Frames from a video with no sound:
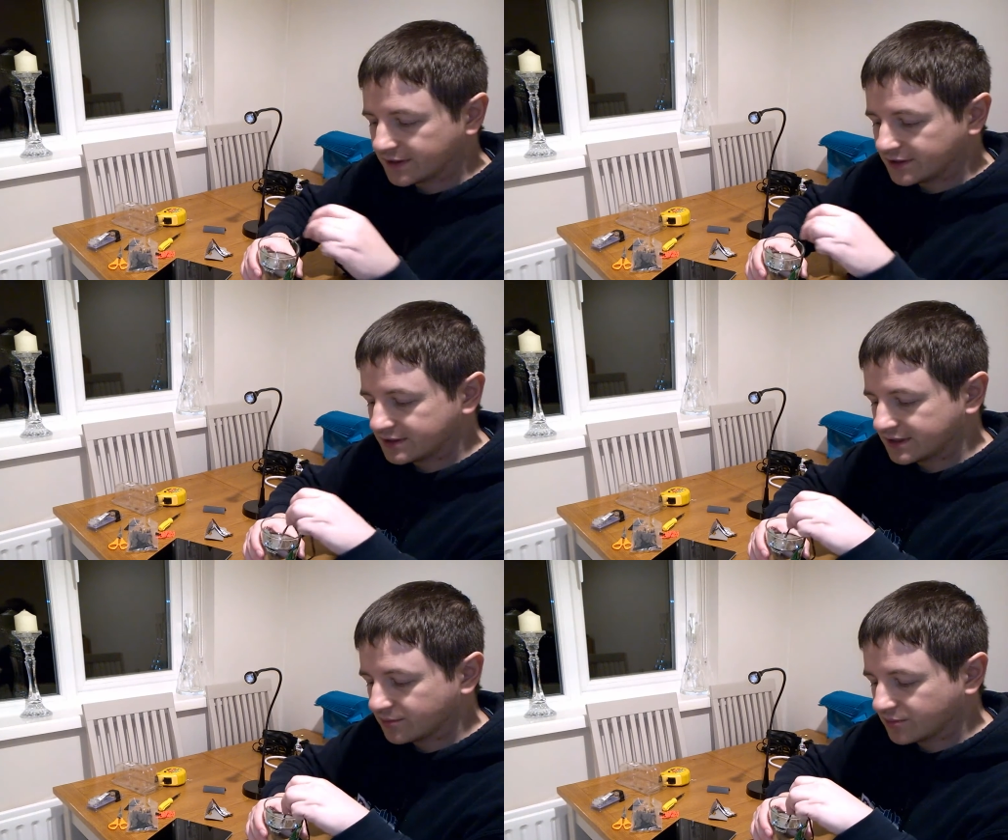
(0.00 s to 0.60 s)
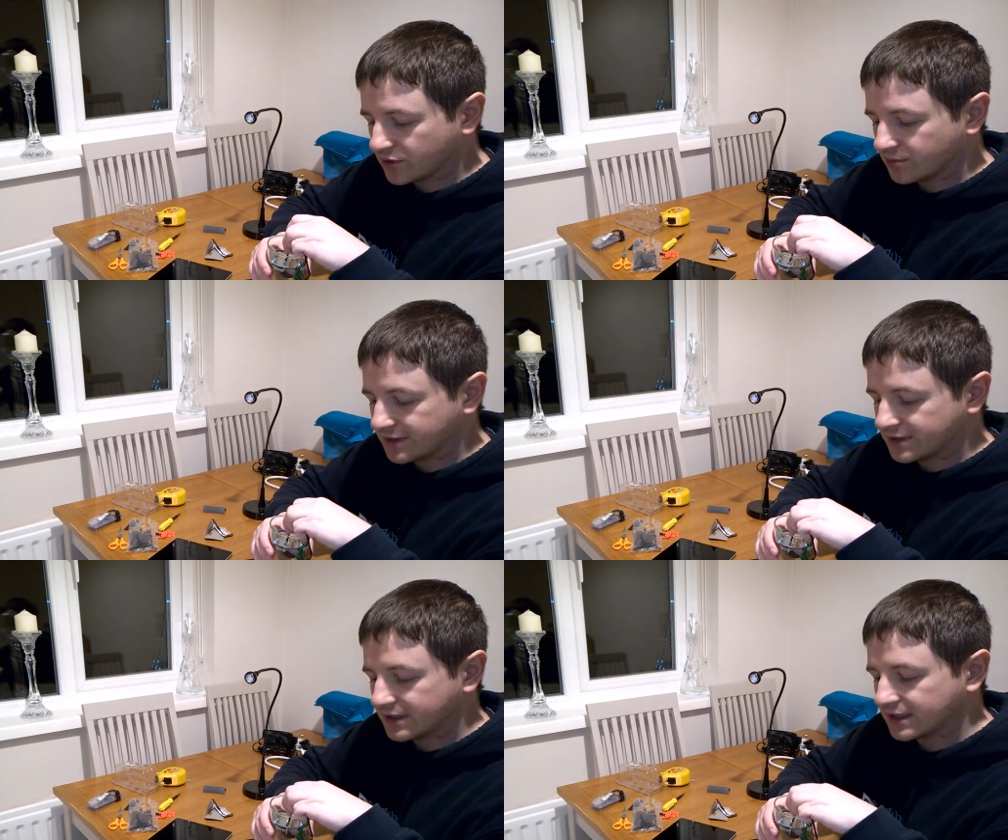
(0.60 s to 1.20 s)
if I just stick the probe
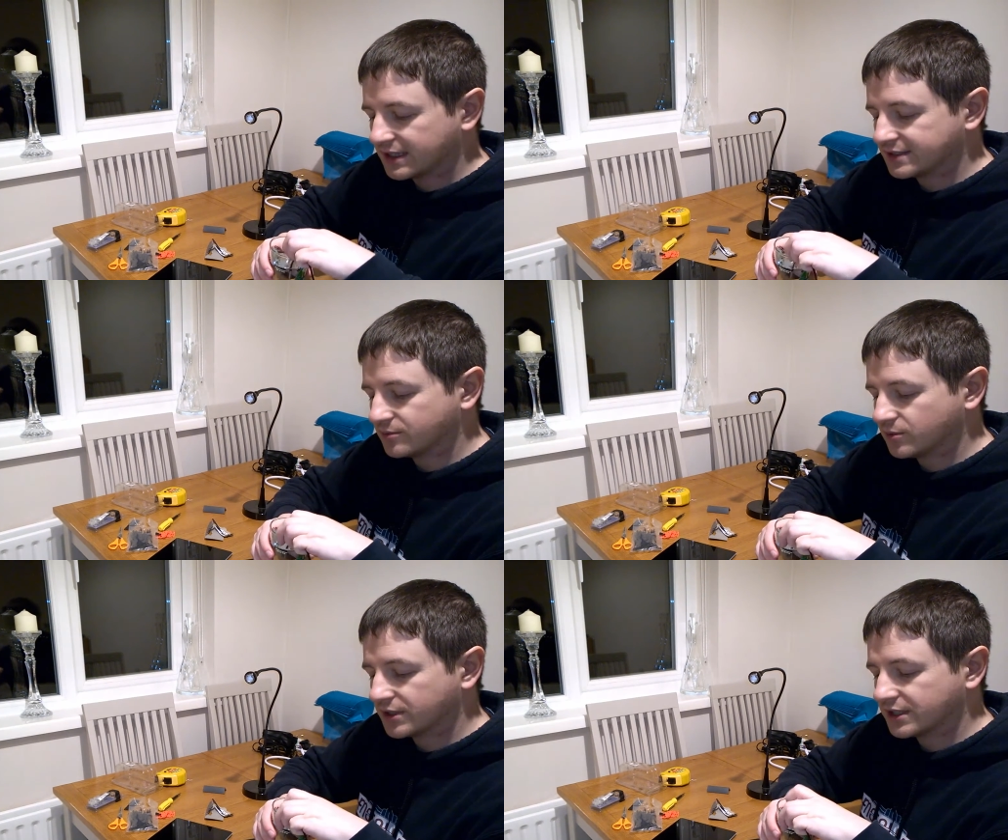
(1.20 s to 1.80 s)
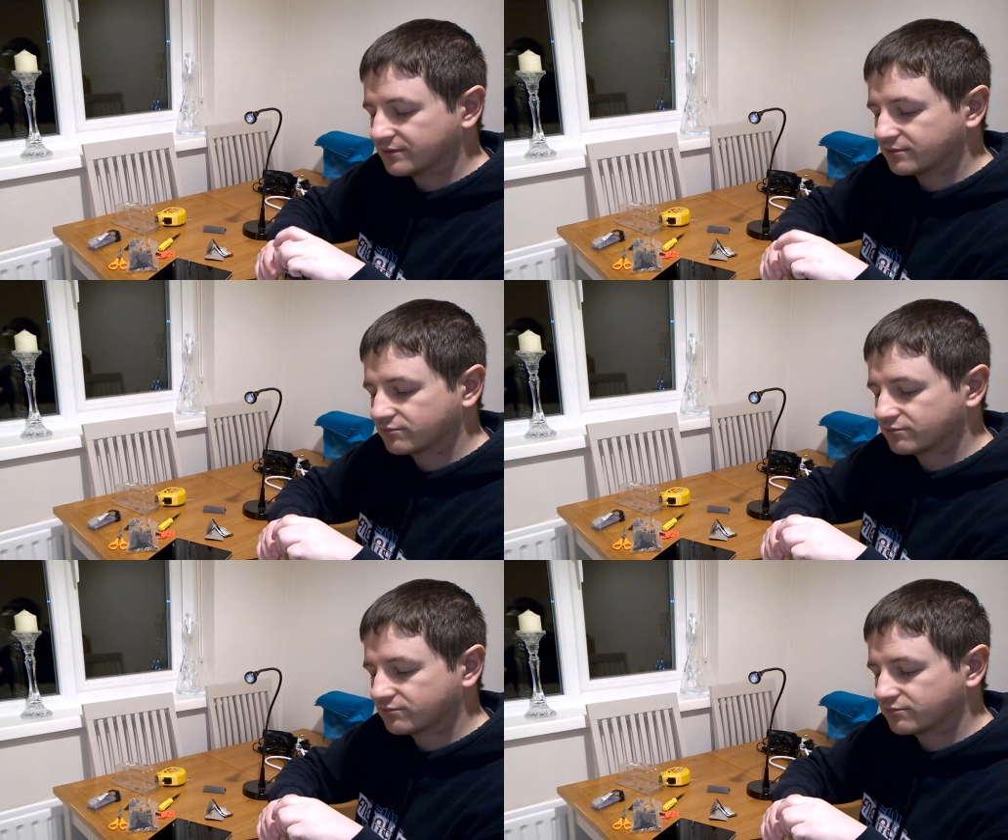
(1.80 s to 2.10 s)
into the glass of water.